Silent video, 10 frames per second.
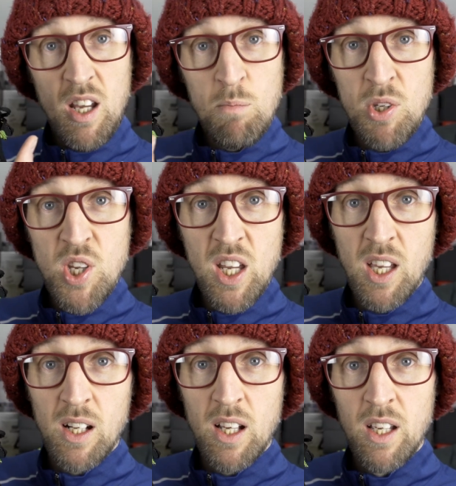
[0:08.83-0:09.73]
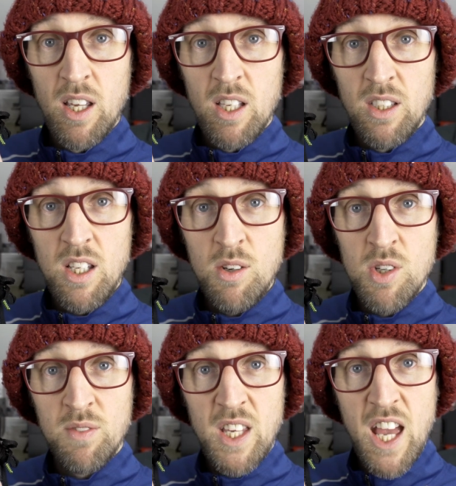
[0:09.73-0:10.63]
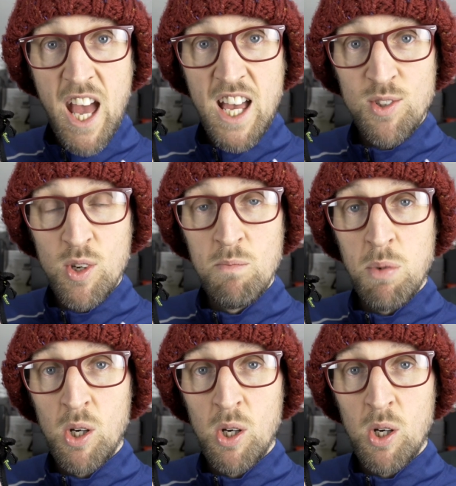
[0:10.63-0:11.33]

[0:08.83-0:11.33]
in particular the use of the Air Zoom